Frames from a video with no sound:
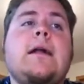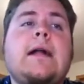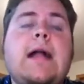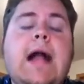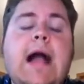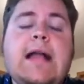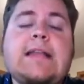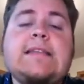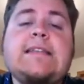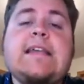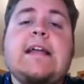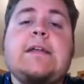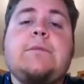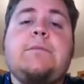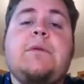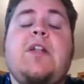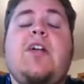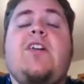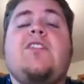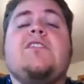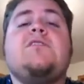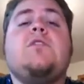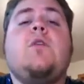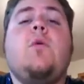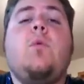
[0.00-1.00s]
contact, but
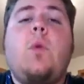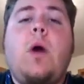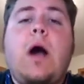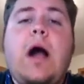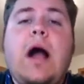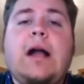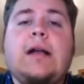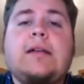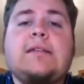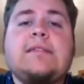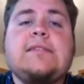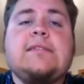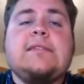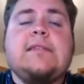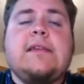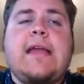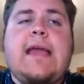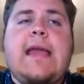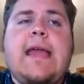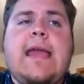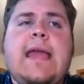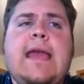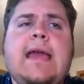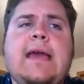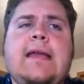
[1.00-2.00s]
also walks,
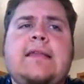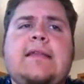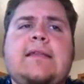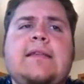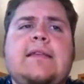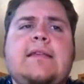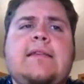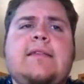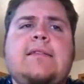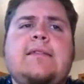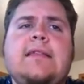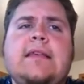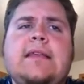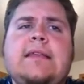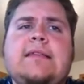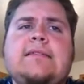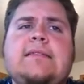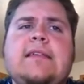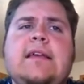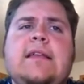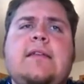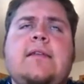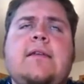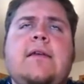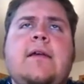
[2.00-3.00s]
and
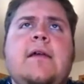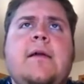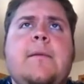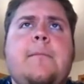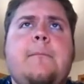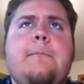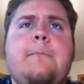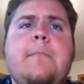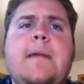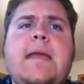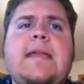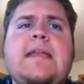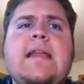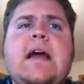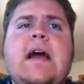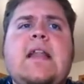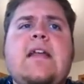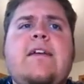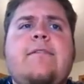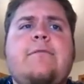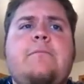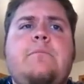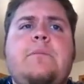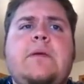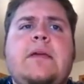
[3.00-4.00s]
things that may
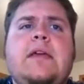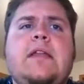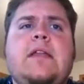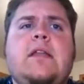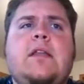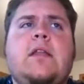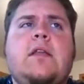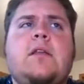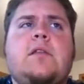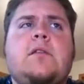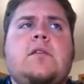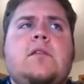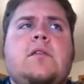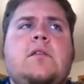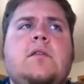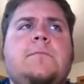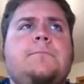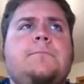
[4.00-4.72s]
not have been